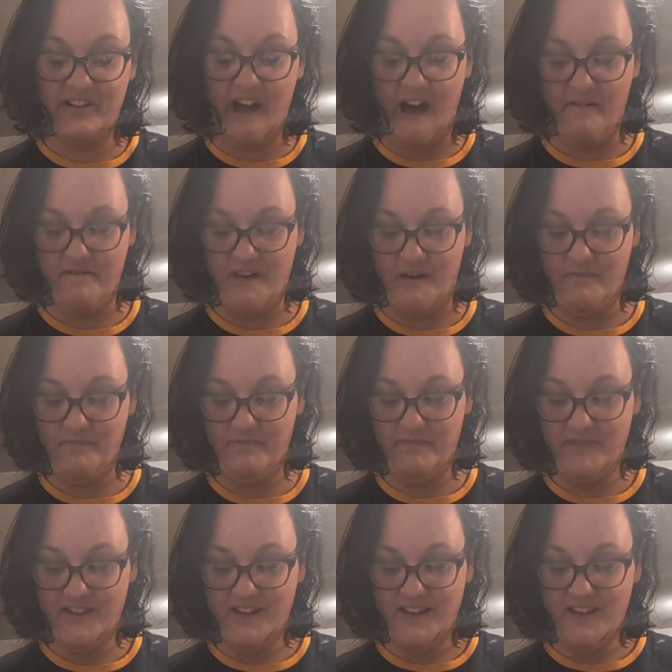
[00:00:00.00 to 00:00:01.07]
have them.
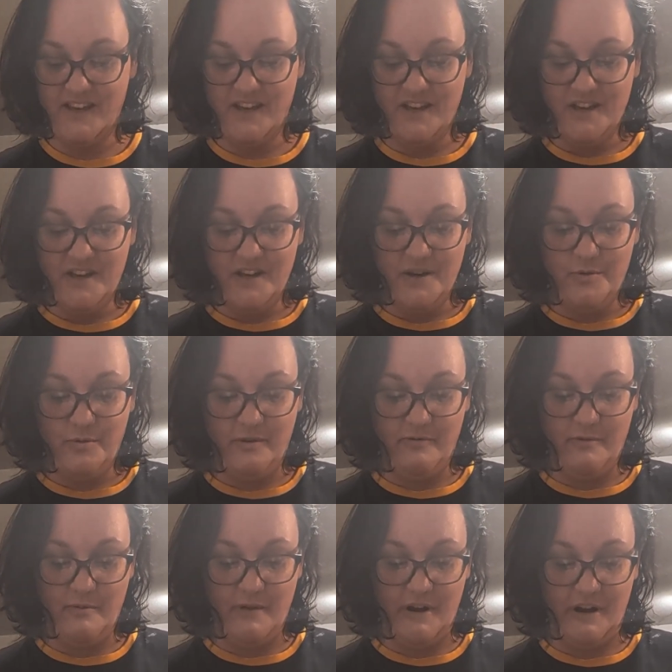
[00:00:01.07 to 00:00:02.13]
We've
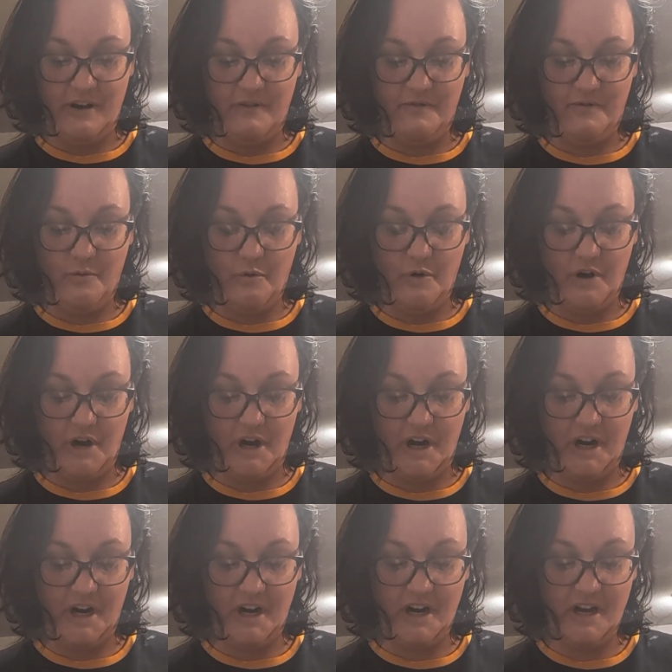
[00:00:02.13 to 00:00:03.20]
been married
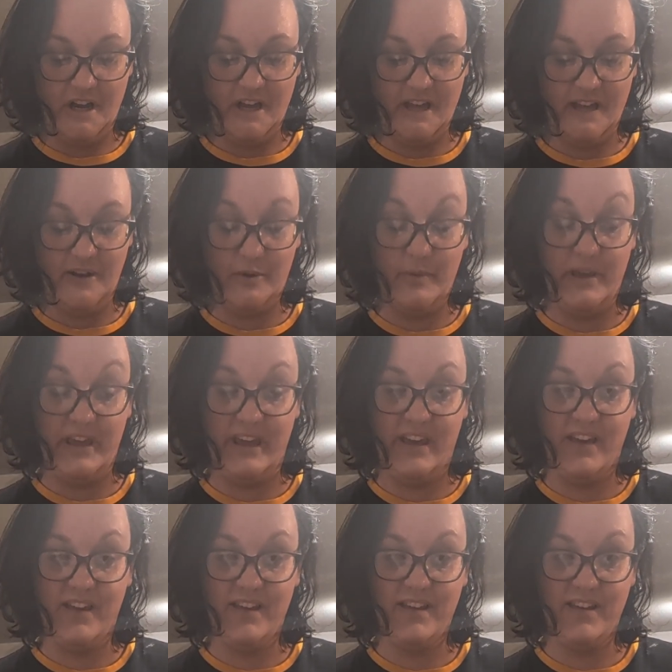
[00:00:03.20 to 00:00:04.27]
for, it'll be,